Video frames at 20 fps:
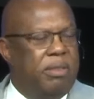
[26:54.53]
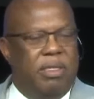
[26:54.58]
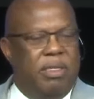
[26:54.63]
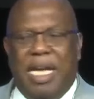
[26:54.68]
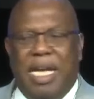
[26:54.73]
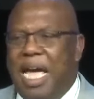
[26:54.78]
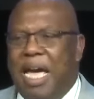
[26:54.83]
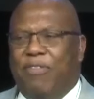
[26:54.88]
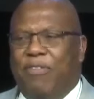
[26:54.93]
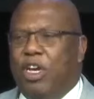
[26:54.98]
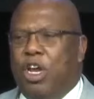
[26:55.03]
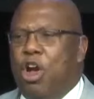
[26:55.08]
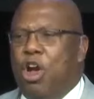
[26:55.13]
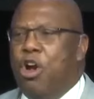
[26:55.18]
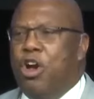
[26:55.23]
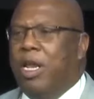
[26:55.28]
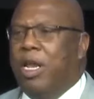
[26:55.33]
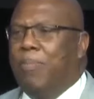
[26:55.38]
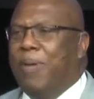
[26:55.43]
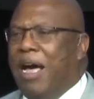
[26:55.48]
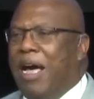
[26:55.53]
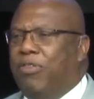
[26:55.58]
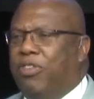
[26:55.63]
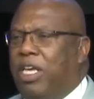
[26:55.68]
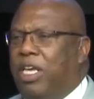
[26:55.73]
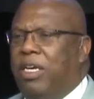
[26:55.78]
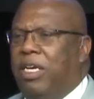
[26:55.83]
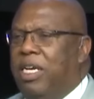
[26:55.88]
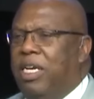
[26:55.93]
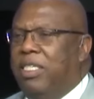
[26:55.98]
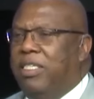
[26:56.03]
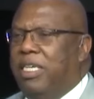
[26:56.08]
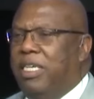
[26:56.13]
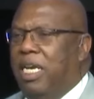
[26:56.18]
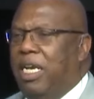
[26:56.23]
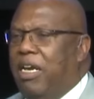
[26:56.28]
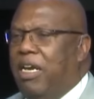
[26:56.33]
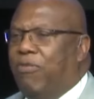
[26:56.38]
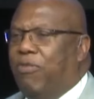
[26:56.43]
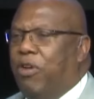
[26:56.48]
They haven't heard about the
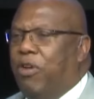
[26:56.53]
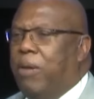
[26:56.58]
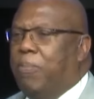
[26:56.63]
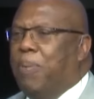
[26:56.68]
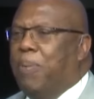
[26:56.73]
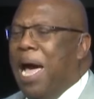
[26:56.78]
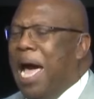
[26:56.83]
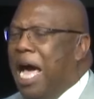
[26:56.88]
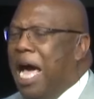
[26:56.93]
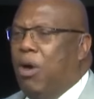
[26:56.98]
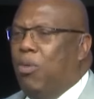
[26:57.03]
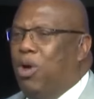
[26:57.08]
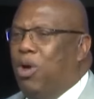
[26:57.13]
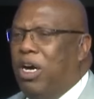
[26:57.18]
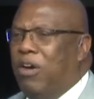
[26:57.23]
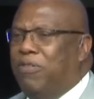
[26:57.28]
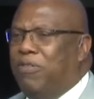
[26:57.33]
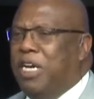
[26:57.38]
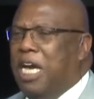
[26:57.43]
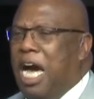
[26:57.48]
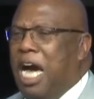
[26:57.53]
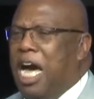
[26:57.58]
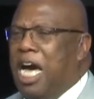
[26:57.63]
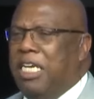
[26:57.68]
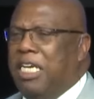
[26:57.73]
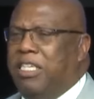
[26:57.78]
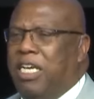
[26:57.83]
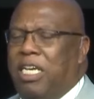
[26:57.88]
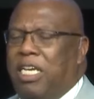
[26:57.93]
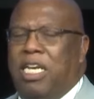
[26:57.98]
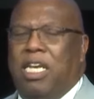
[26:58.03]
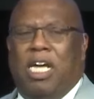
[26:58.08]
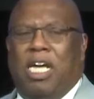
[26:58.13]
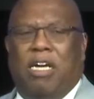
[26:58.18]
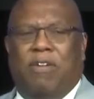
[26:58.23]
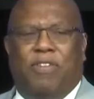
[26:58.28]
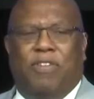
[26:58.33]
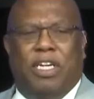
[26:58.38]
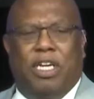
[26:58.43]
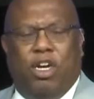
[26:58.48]
delivering power of God, the
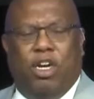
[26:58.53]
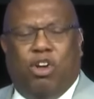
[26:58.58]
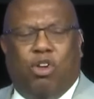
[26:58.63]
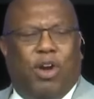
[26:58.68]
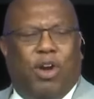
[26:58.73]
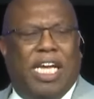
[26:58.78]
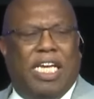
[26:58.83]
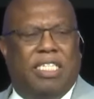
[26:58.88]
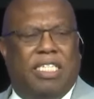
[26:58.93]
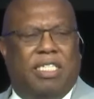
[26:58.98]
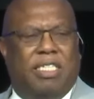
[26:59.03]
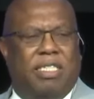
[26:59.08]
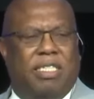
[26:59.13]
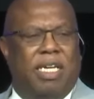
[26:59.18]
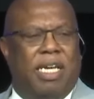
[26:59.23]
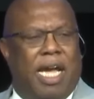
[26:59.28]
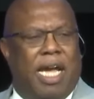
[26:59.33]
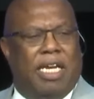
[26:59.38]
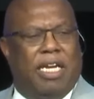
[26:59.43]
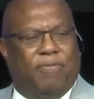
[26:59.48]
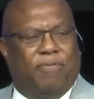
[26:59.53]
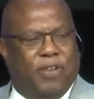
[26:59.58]
love and the grace and the